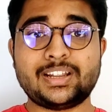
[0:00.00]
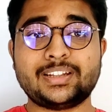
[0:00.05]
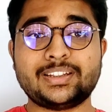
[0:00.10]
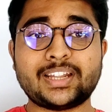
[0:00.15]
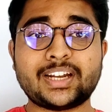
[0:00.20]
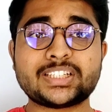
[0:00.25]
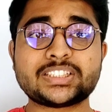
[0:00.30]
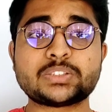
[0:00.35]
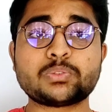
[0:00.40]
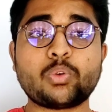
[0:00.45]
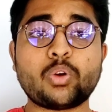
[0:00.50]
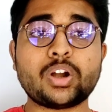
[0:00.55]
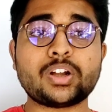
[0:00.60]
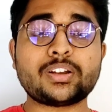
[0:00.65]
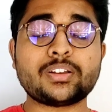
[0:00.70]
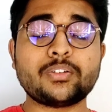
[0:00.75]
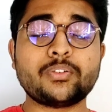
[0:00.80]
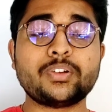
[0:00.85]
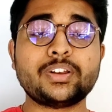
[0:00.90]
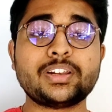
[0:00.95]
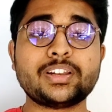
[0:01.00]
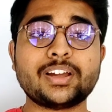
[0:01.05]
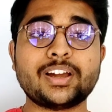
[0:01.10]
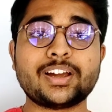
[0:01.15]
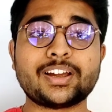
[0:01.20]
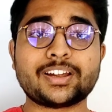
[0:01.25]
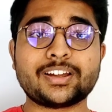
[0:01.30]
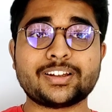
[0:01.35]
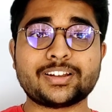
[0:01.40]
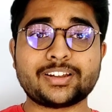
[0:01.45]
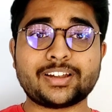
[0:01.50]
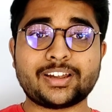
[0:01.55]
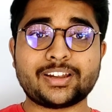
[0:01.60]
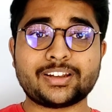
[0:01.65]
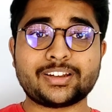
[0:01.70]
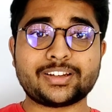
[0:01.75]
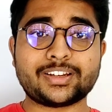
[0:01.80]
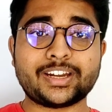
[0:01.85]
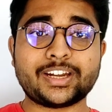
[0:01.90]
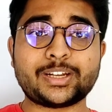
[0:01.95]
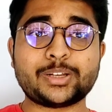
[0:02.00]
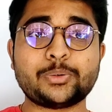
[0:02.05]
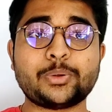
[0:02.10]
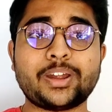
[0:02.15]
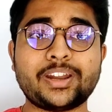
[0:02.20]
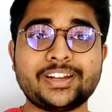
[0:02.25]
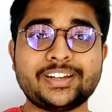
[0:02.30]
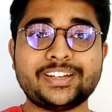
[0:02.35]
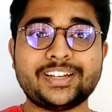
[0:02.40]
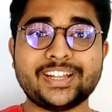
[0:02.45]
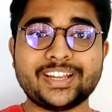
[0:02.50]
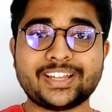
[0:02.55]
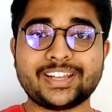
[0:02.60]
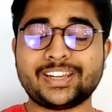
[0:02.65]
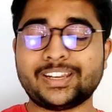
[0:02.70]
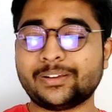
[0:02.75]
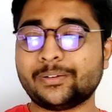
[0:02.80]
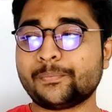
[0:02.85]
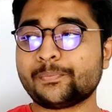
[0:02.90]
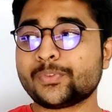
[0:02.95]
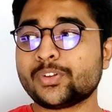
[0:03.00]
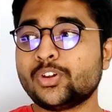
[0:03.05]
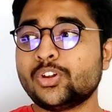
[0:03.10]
That's what will get you a degree.